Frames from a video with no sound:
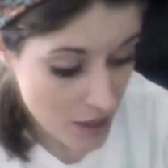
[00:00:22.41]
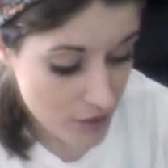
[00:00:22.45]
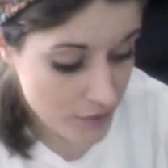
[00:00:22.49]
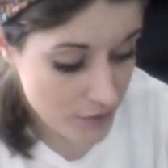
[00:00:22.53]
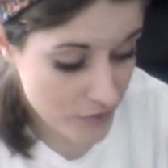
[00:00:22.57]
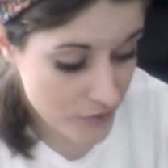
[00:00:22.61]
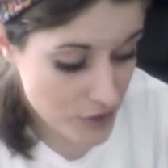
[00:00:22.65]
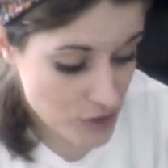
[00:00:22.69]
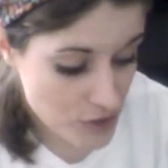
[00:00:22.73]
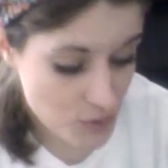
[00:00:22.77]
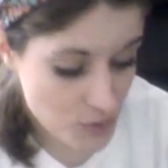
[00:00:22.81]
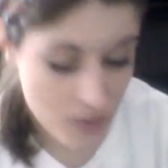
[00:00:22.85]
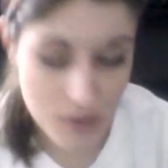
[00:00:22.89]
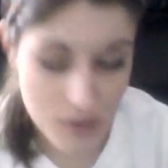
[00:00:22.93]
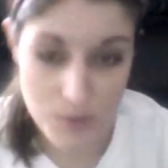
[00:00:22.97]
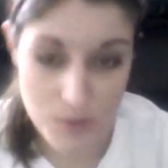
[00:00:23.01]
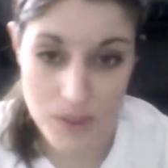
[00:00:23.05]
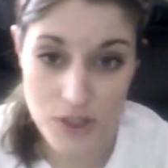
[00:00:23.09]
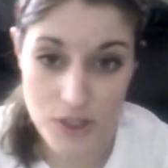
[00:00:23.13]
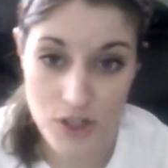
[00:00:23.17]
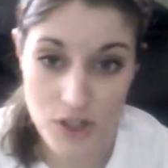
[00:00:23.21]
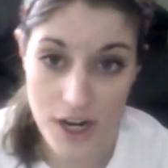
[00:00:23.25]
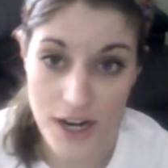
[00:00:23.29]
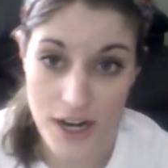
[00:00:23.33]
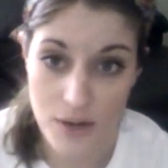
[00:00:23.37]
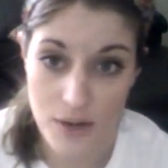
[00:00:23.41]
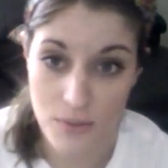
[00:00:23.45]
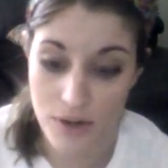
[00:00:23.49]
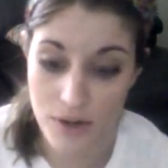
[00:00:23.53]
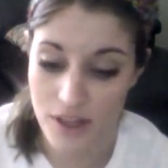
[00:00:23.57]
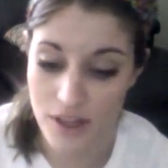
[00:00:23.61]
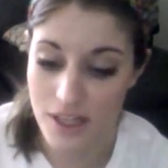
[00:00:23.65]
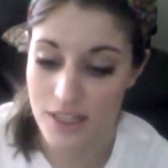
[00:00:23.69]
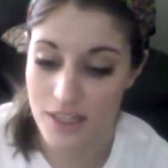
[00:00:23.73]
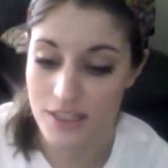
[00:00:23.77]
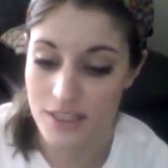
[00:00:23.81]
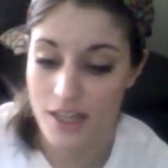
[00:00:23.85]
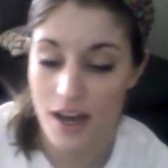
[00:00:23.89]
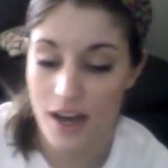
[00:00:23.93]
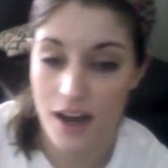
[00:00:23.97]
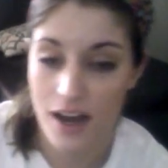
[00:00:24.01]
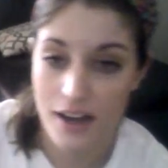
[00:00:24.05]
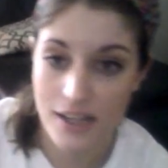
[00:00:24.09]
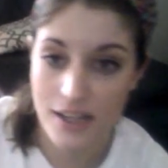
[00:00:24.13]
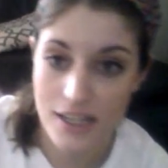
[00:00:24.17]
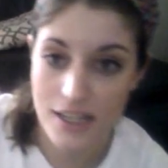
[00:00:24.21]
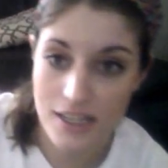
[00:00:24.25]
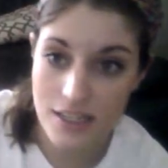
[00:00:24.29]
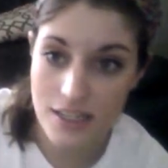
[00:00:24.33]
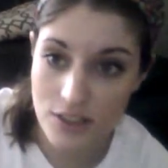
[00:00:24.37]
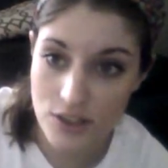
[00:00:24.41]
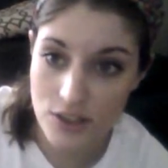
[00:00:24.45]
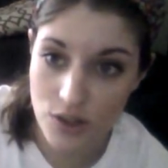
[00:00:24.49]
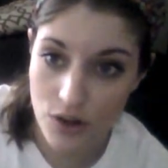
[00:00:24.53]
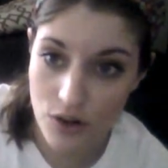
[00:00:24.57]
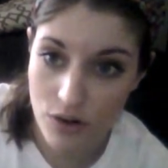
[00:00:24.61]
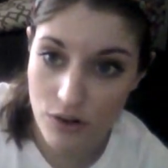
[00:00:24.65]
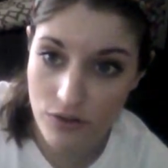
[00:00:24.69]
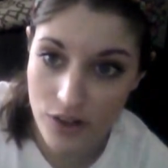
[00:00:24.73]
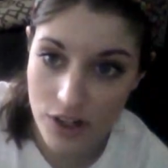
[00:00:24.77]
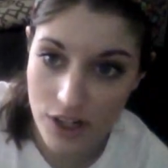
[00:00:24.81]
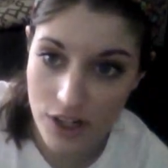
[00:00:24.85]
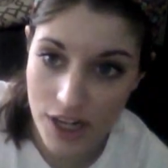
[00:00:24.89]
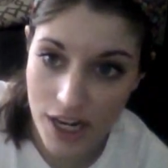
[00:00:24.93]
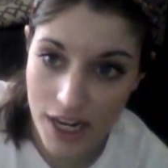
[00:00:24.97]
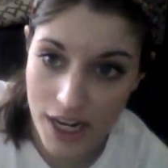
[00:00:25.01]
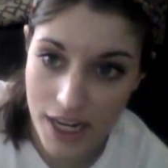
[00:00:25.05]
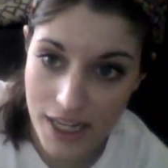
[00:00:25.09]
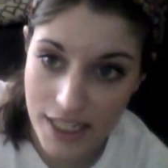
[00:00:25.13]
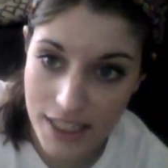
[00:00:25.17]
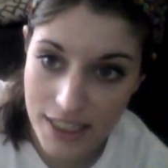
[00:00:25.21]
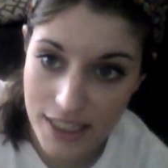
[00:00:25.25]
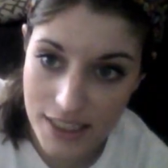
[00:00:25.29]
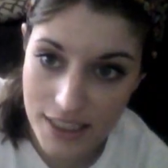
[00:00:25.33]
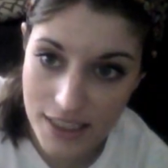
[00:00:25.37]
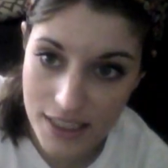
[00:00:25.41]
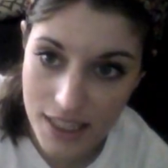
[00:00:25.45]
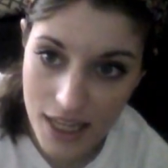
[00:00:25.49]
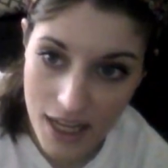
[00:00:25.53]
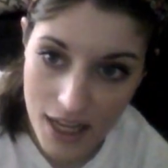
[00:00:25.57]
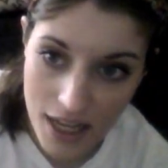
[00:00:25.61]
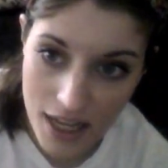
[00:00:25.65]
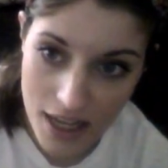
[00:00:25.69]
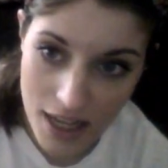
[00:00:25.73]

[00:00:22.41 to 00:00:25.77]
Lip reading: The first ones we tried were these Huggies Overnights.